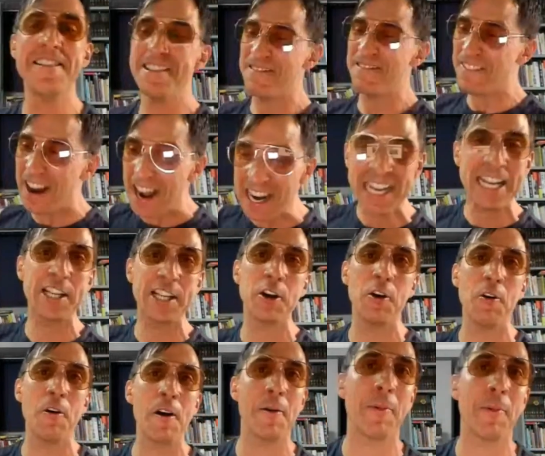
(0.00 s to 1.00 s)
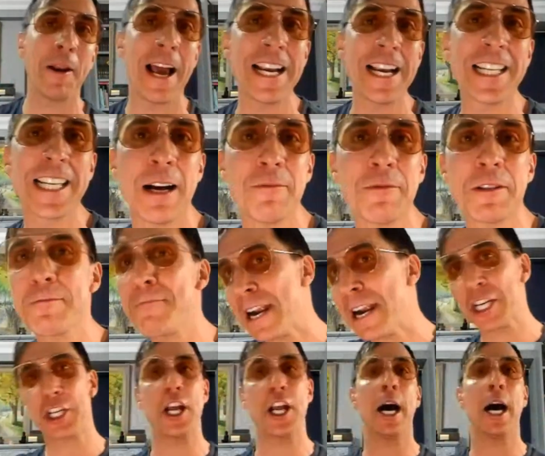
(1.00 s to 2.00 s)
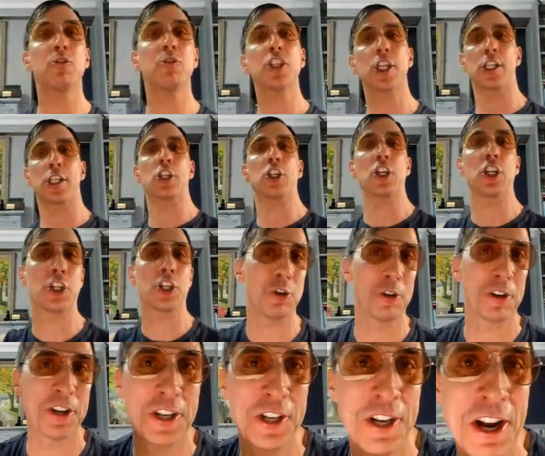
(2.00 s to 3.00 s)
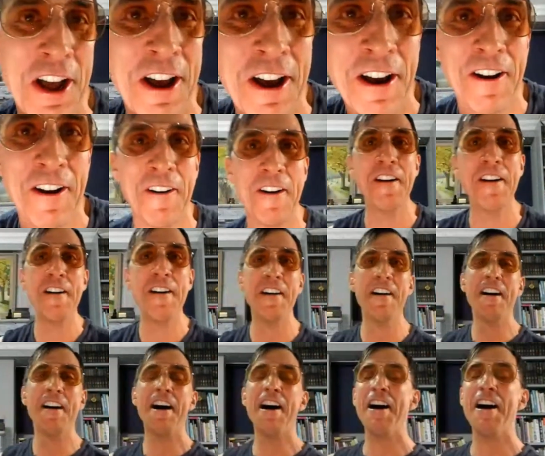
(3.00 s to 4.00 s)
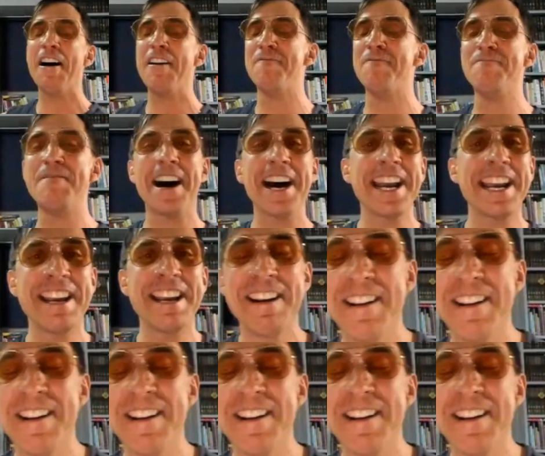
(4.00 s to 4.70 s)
fucking tore the place up, smashed it up just because I saw the shirt. Oh, mate.